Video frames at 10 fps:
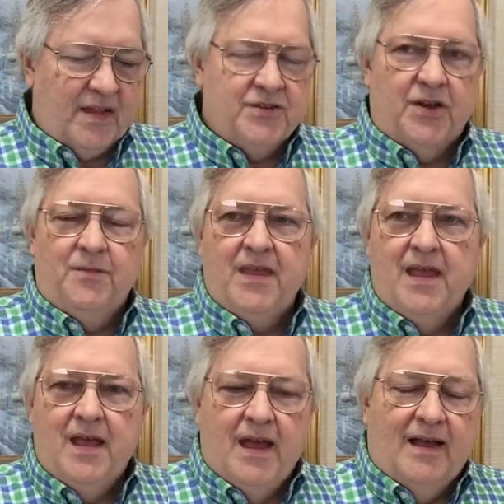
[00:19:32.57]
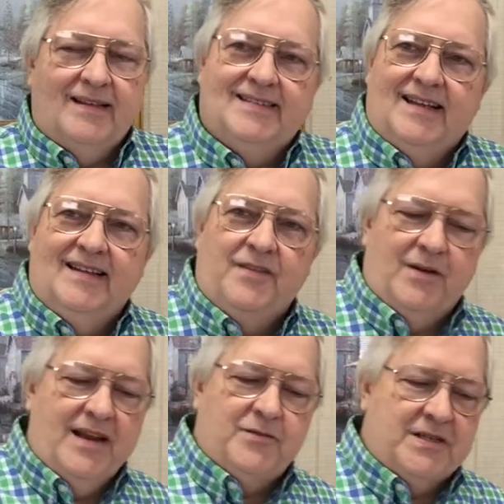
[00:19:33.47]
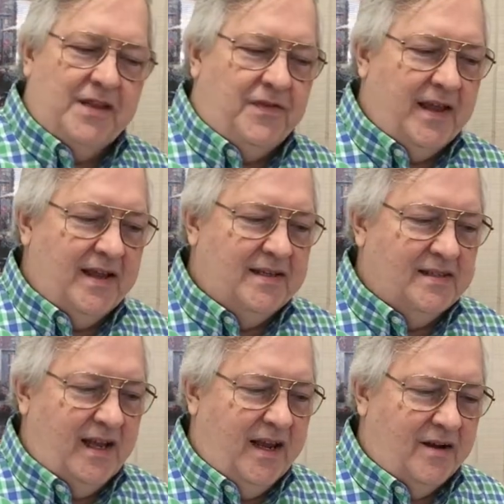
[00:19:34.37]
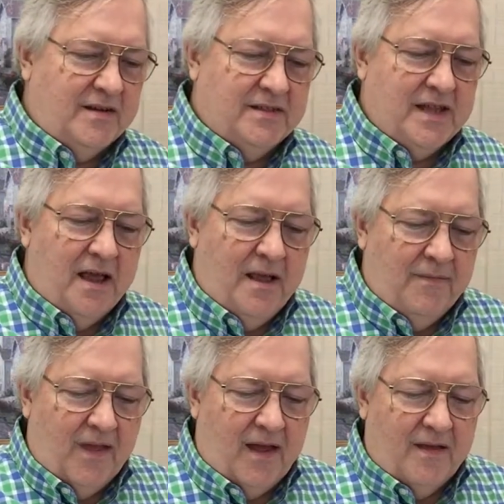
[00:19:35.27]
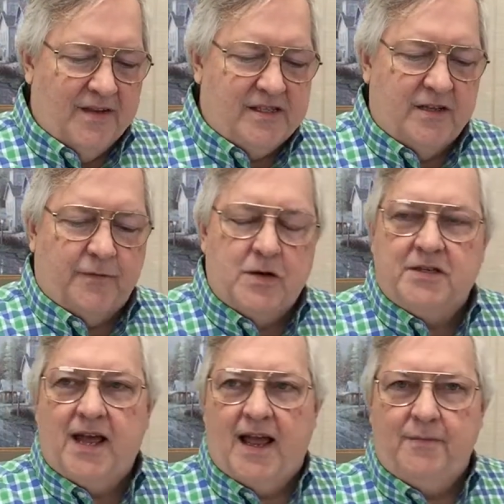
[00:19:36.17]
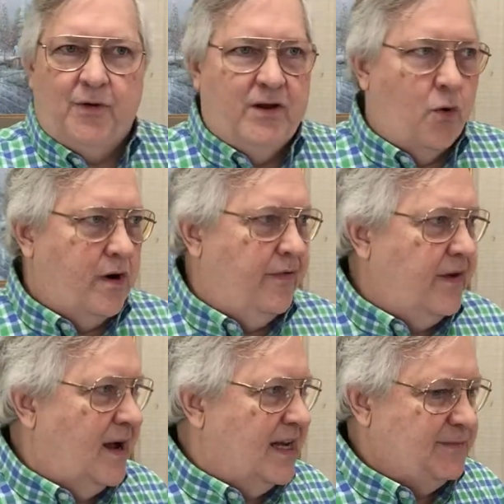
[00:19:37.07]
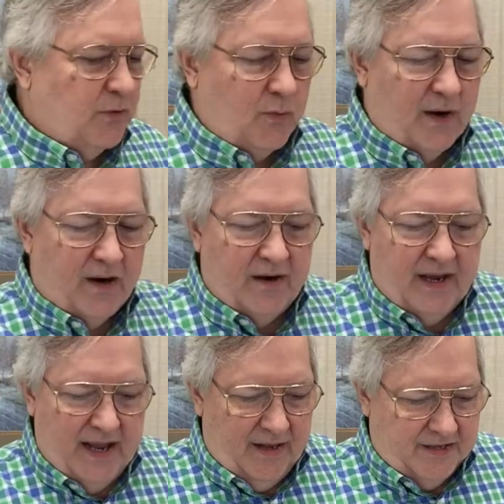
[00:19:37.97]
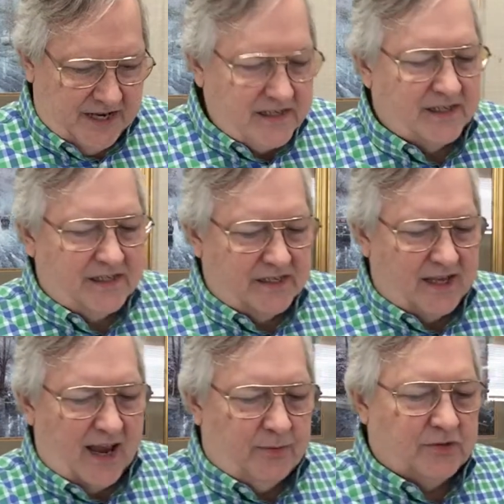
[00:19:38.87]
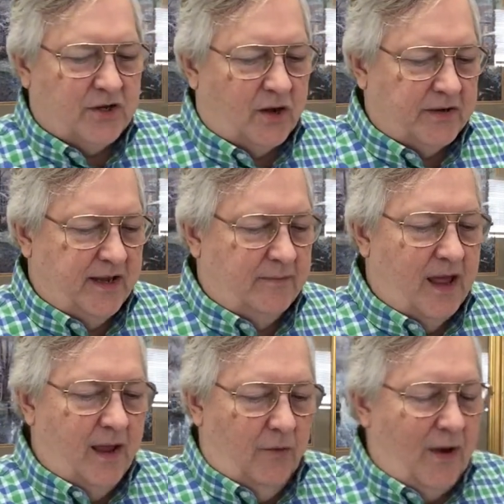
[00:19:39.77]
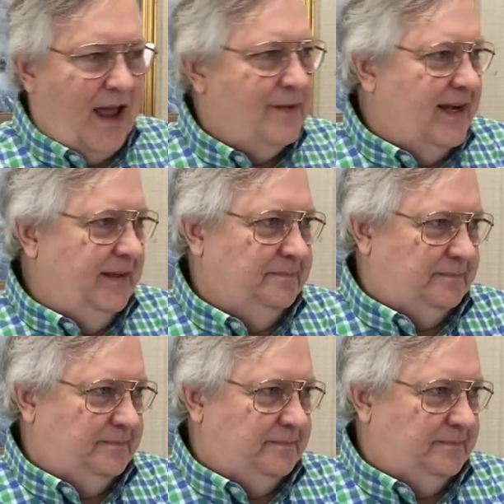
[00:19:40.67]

So, another interesting thing is here is uh, this is the first time recorded in the gospel where Jesus' disciples called him Rabbi,